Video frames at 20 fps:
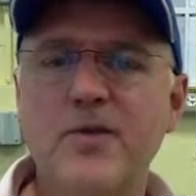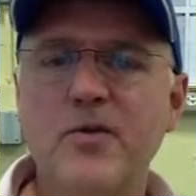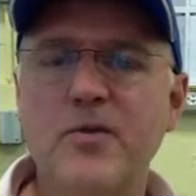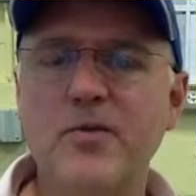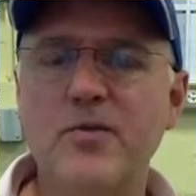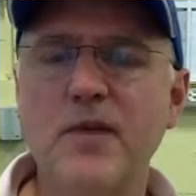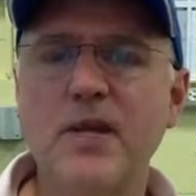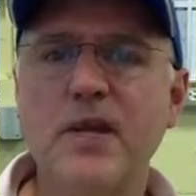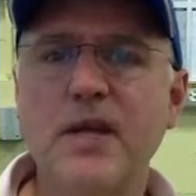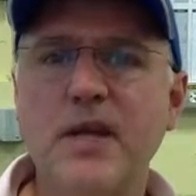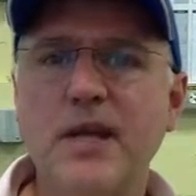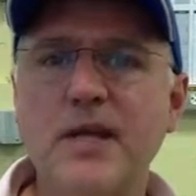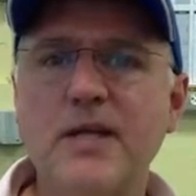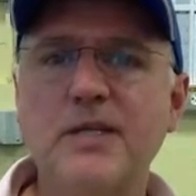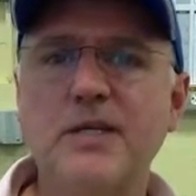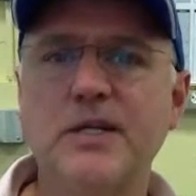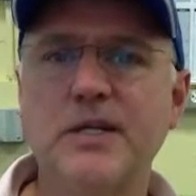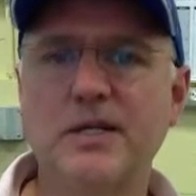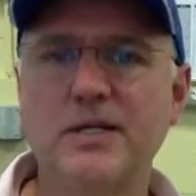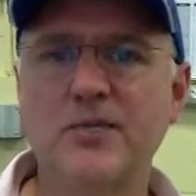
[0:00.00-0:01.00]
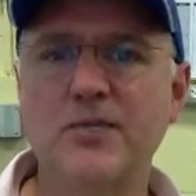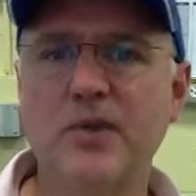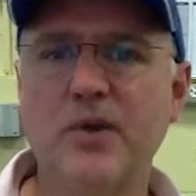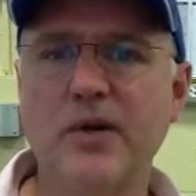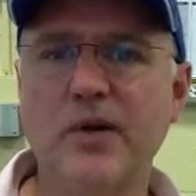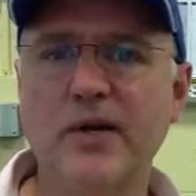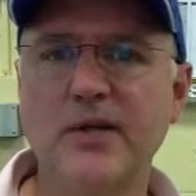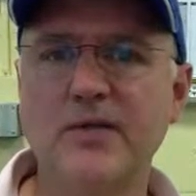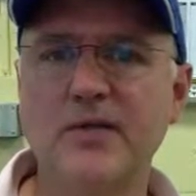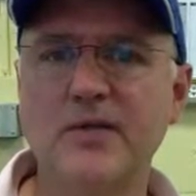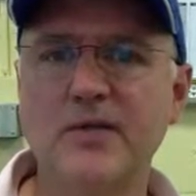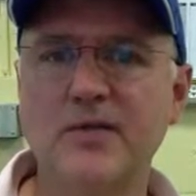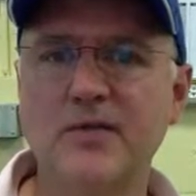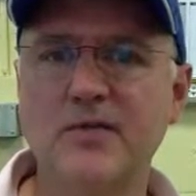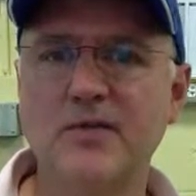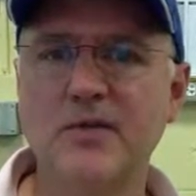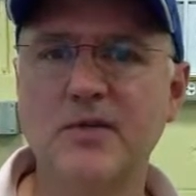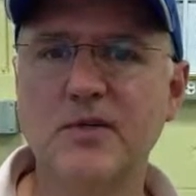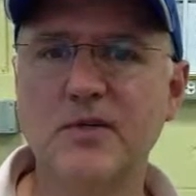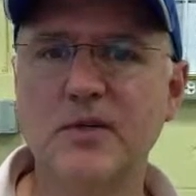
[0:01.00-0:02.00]
remediation experiences
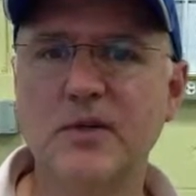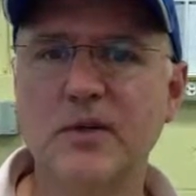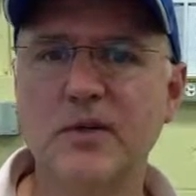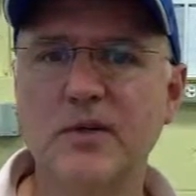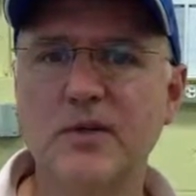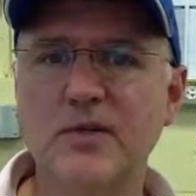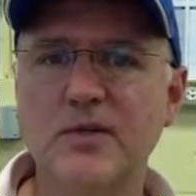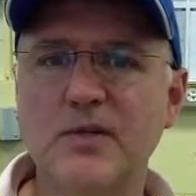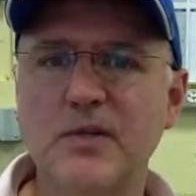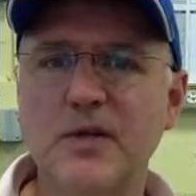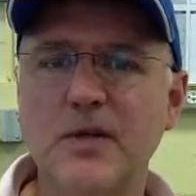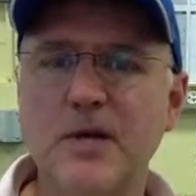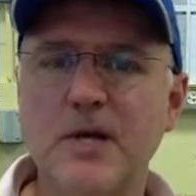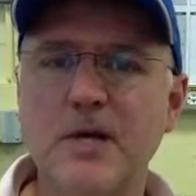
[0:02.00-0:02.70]
for students.